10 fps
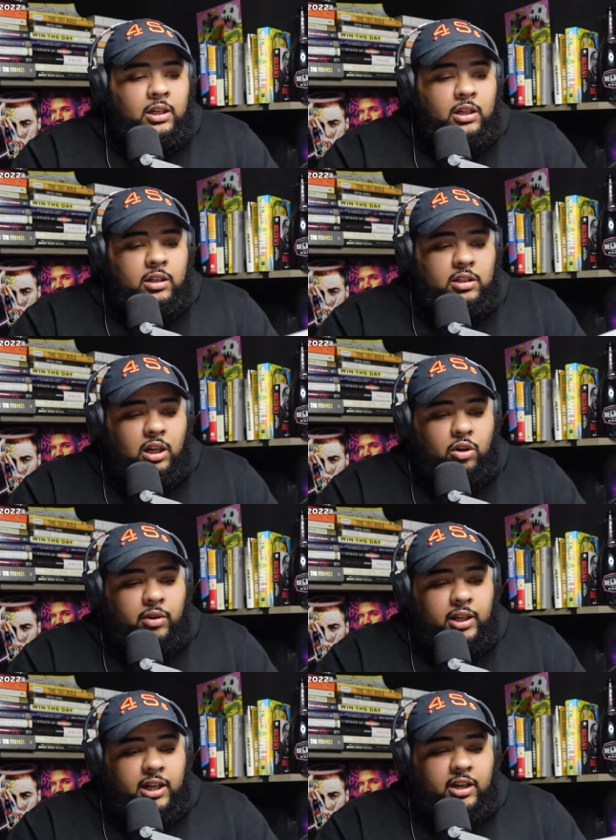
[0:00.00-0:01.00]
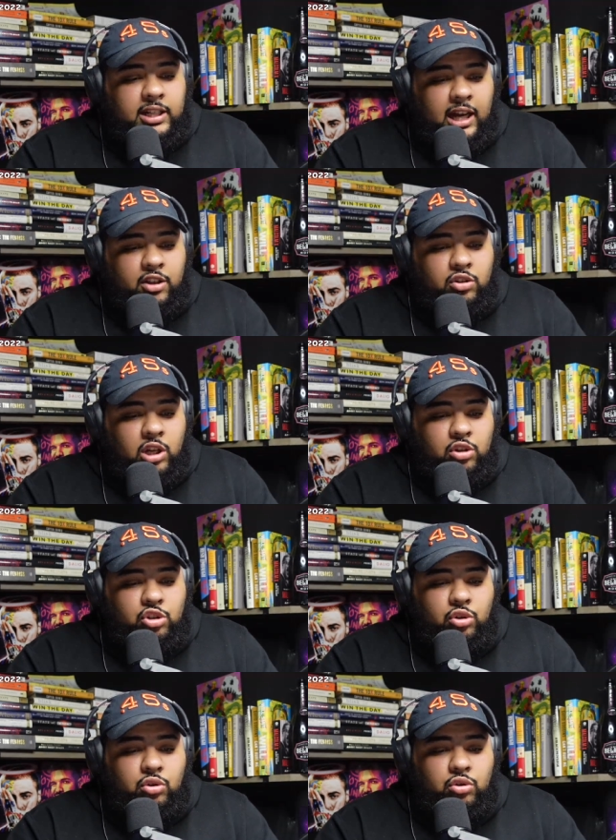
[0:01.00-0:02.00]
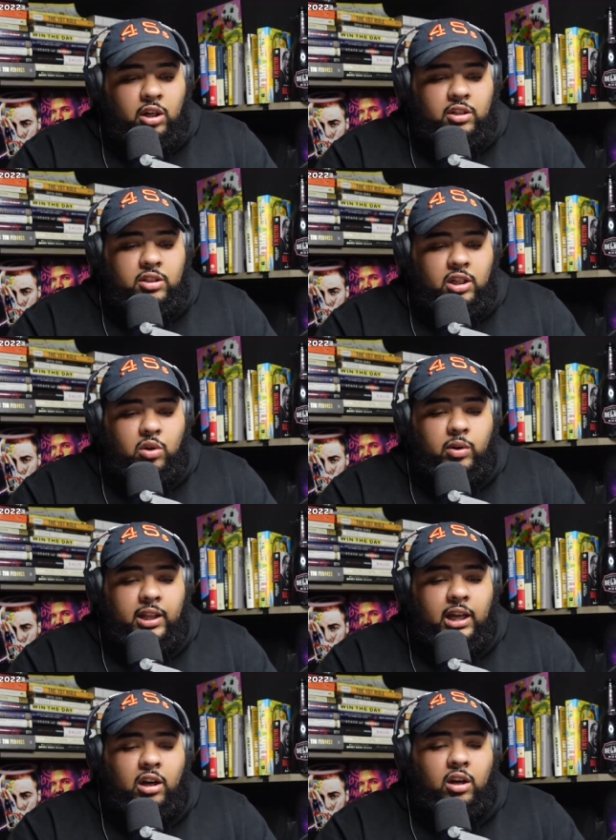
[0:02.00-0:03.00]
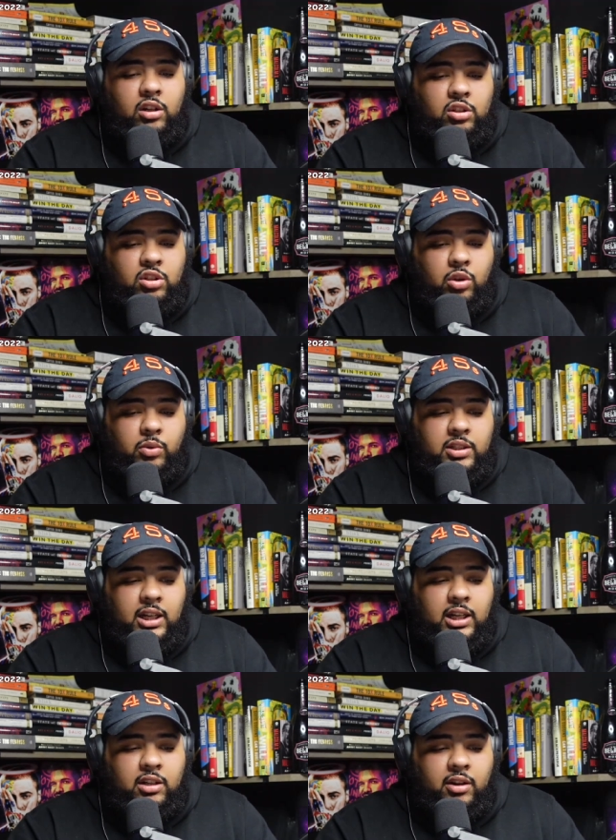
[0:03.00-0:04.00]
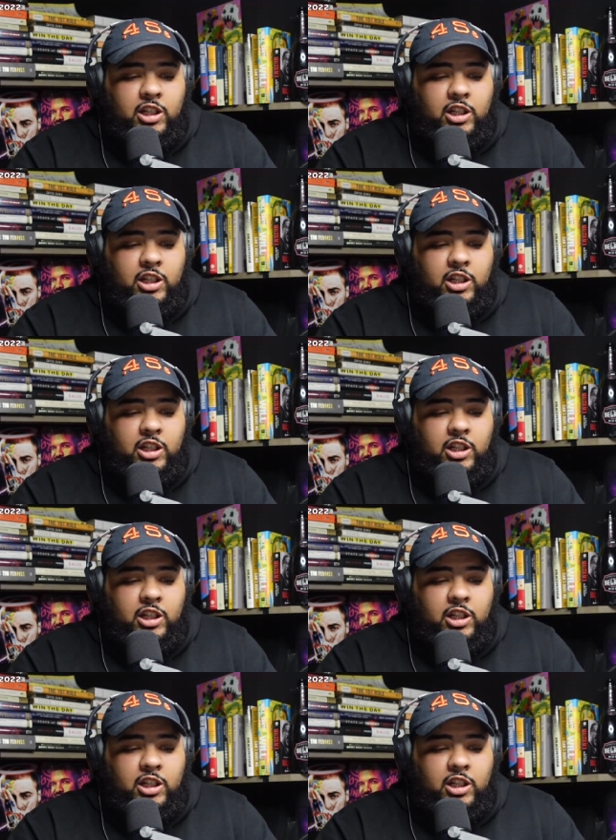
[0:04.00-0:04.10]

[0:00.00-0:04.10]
So here's how you know Jews are still where they are, Stewart said during his